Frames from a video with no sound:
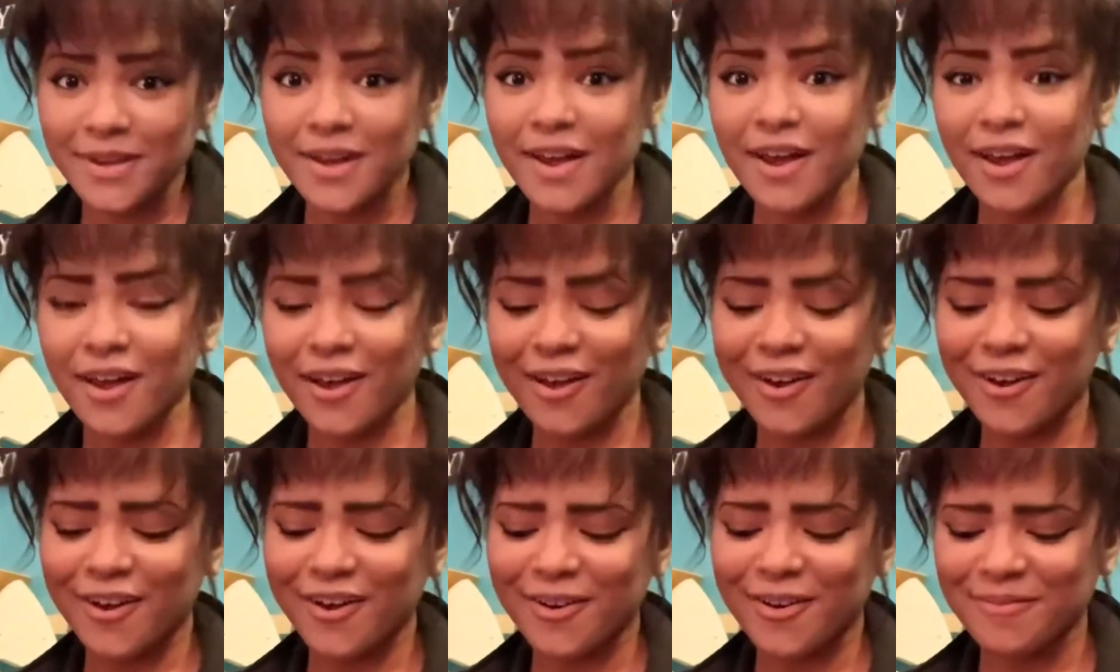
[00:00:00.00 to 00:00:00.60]

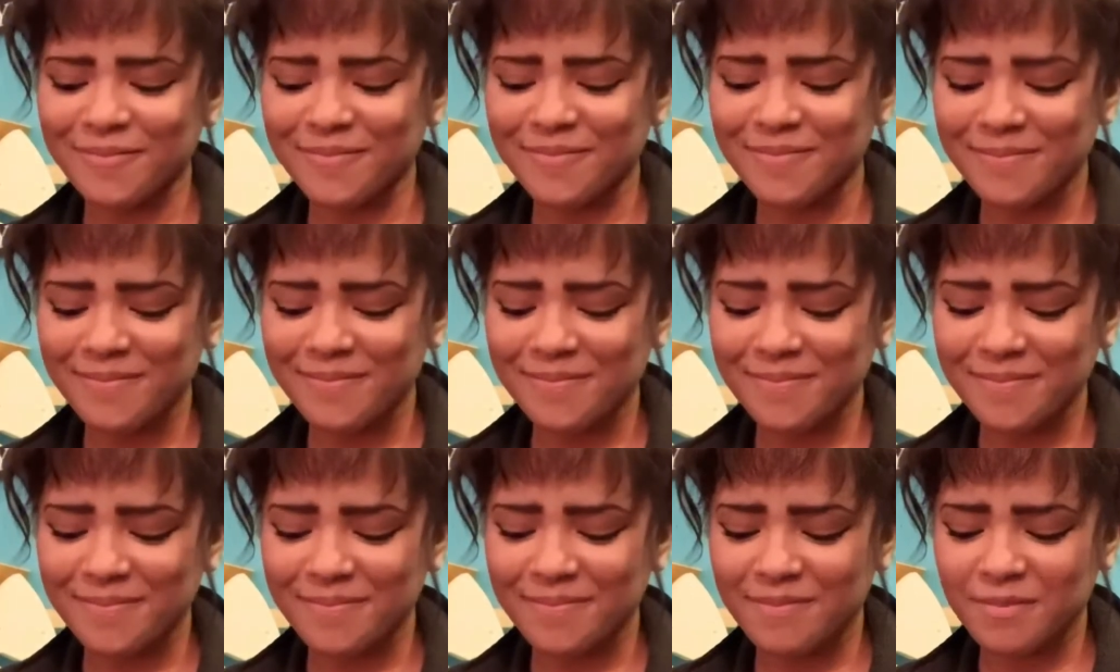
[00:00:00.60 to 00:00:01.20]
think.
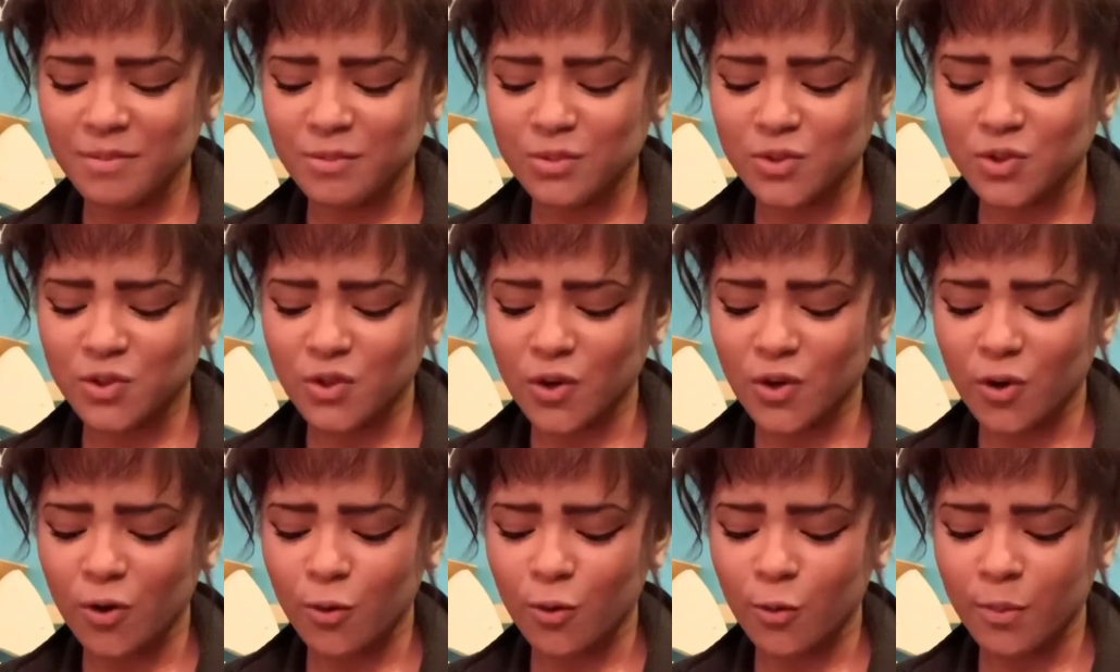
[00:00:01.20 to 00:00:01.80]

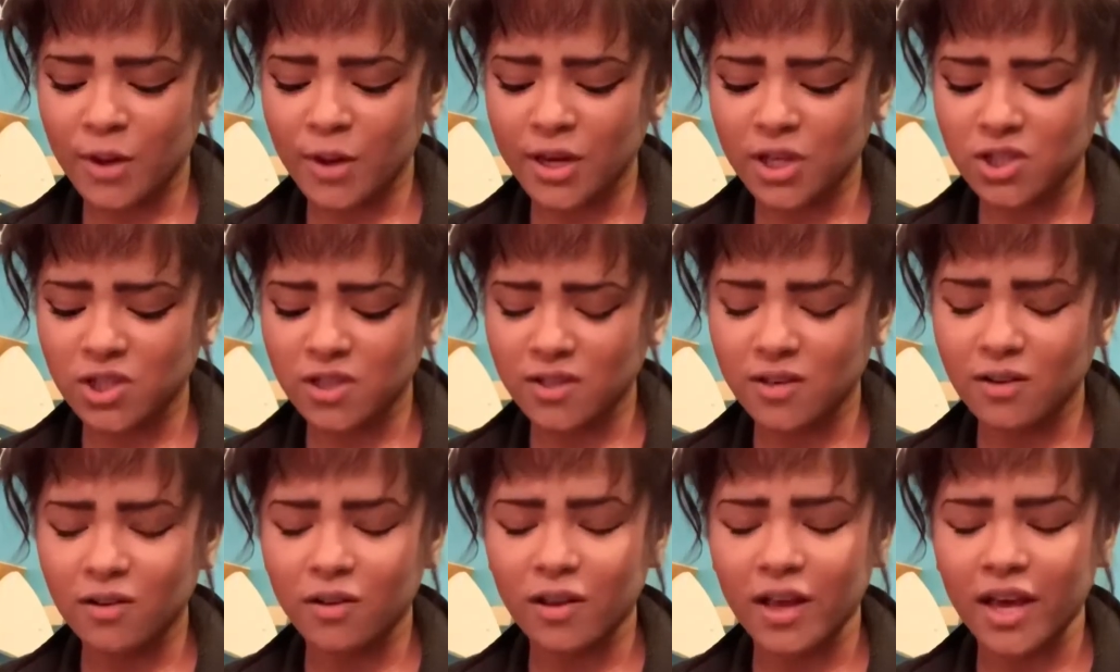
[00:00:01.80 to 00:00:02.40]
So make sure
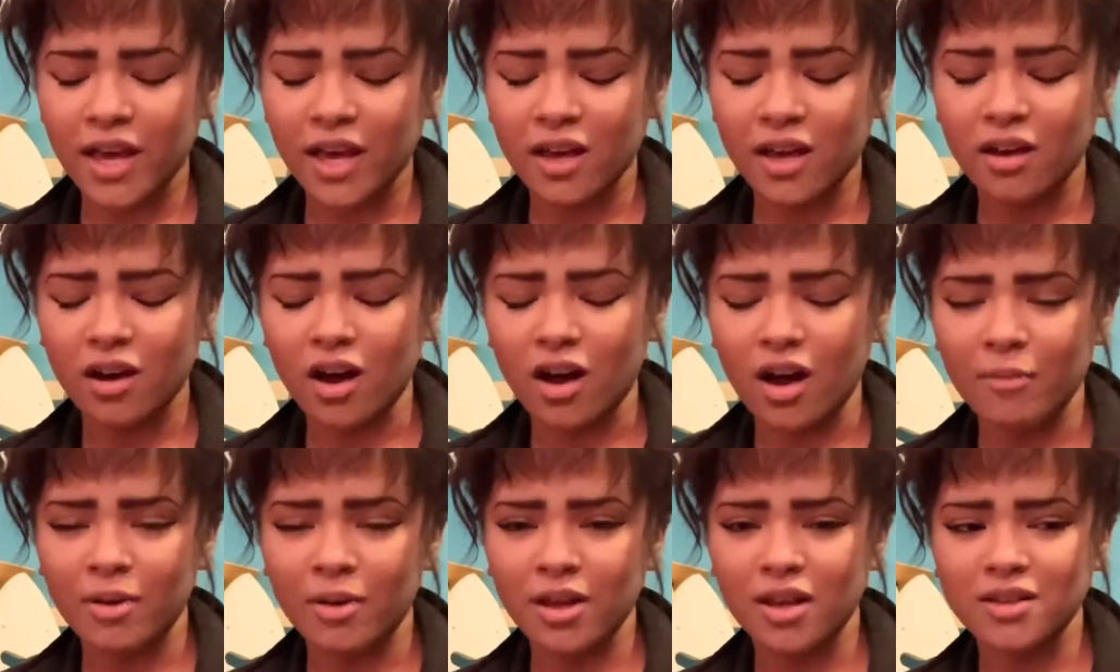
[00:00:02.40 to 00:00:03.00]
to like,
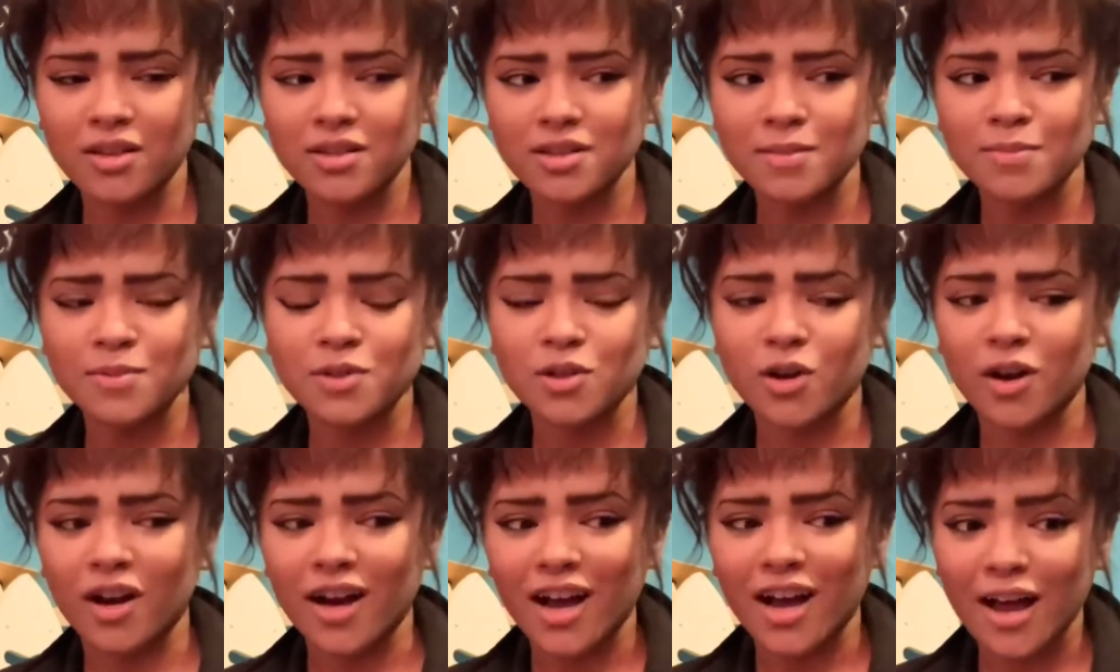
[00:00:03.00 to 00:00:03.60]
comment, and
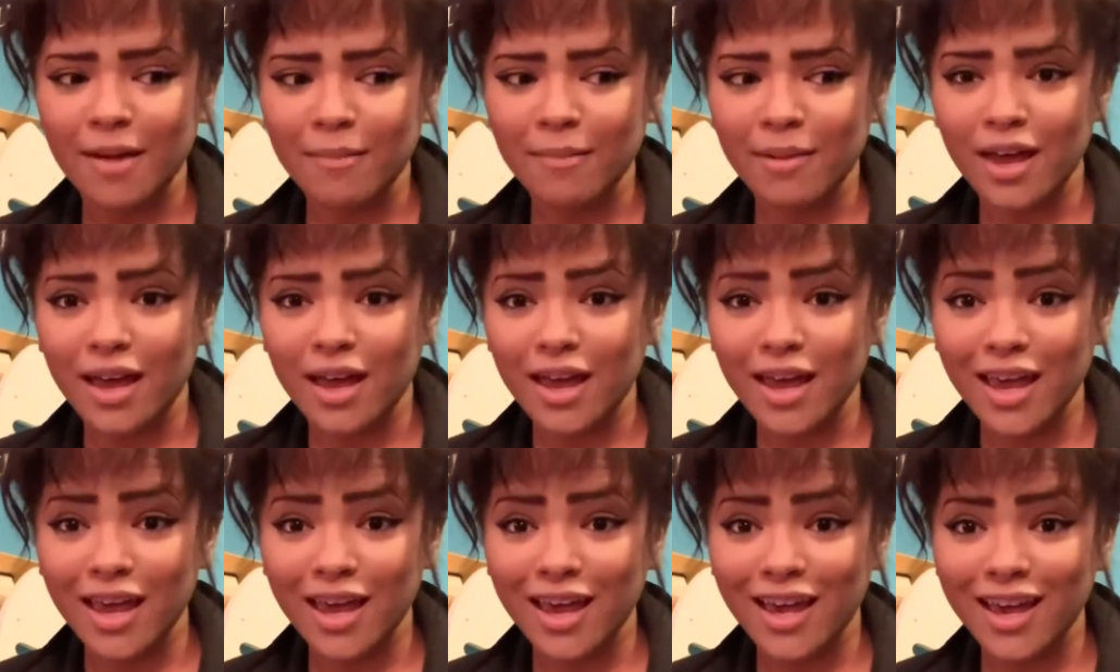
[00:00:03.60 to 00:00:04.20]
subscribe,
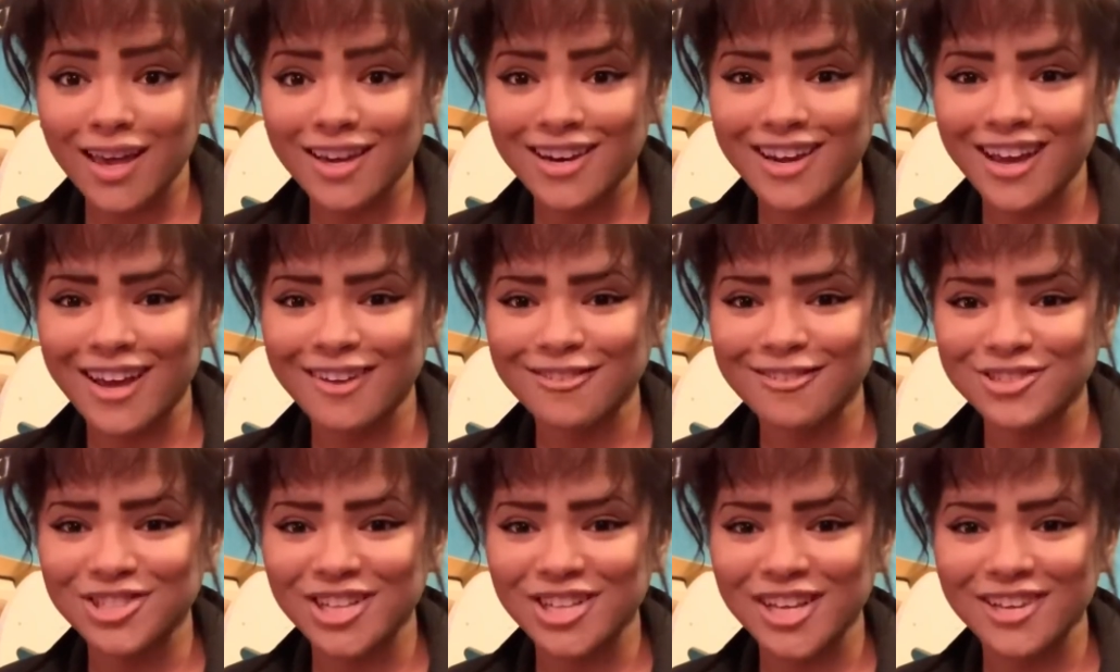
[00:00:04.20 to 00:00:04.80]
and I
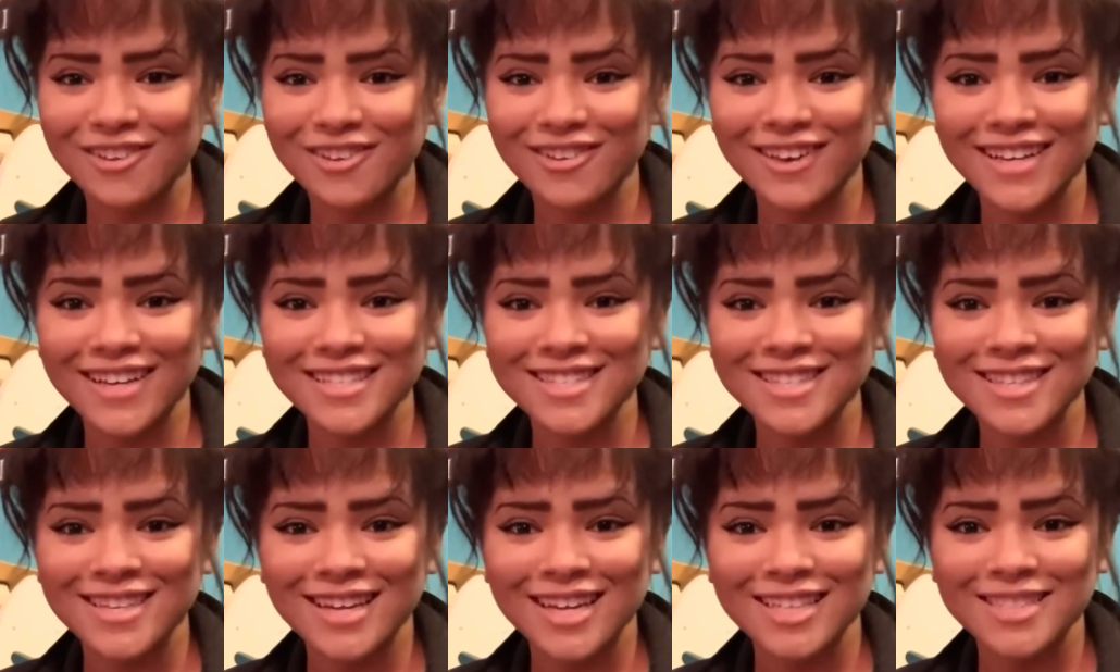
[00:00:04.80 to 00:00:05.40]
will check you guys
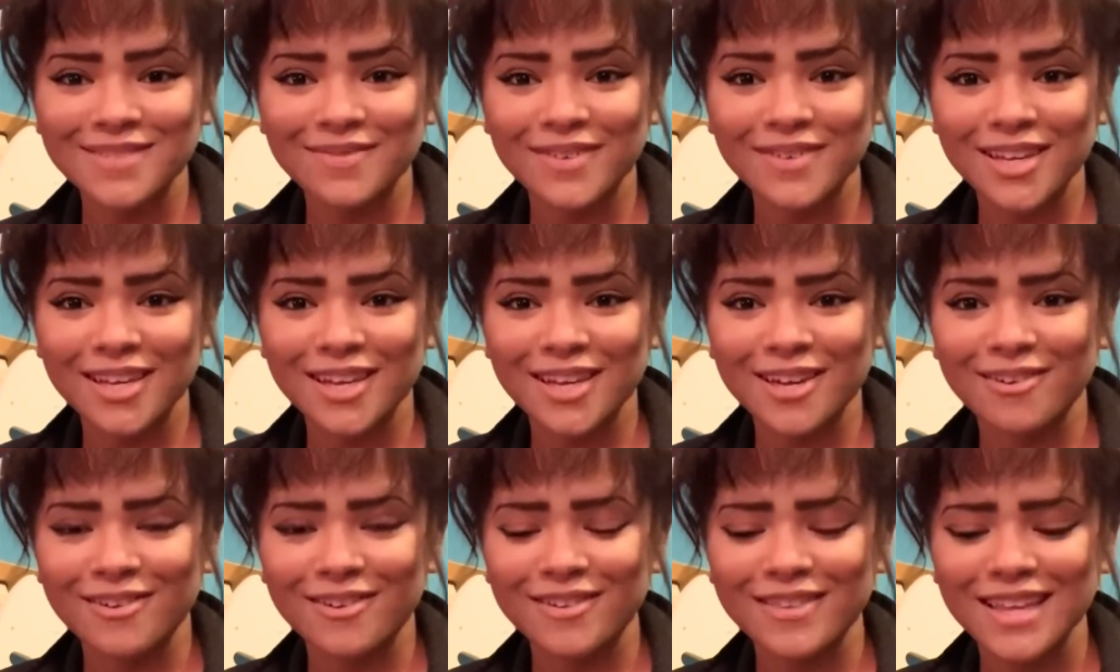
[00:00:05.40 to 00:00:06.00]
in the next
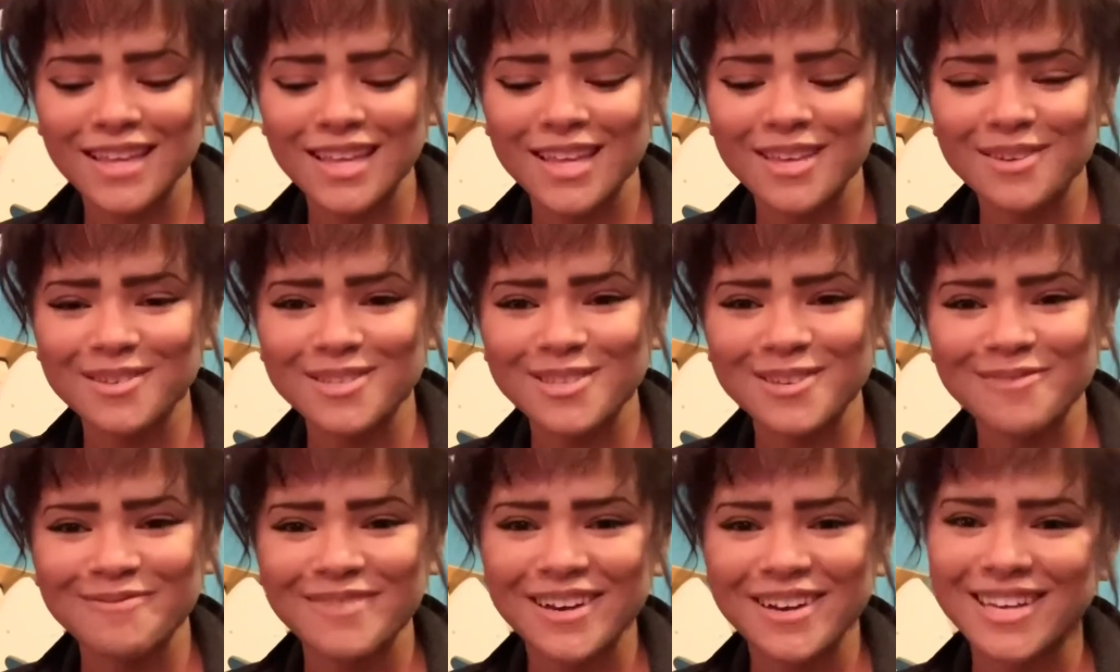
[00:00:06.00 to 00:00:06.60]
video. Thank you
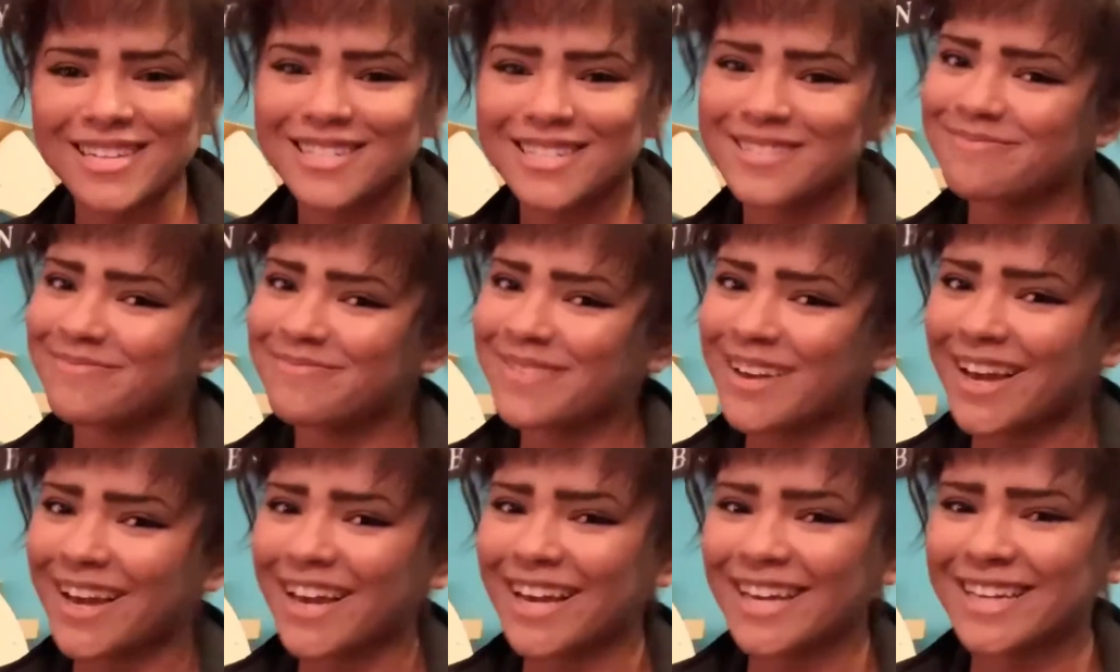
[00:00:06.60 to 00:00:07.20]
so much.
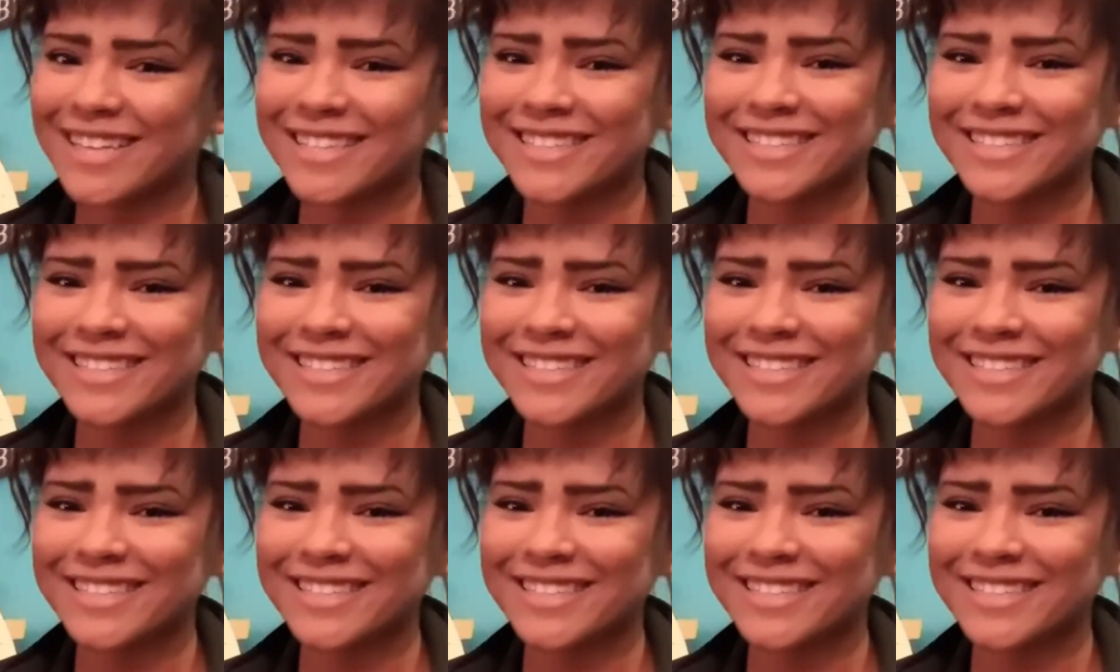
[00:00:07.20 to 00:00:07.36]
Bye.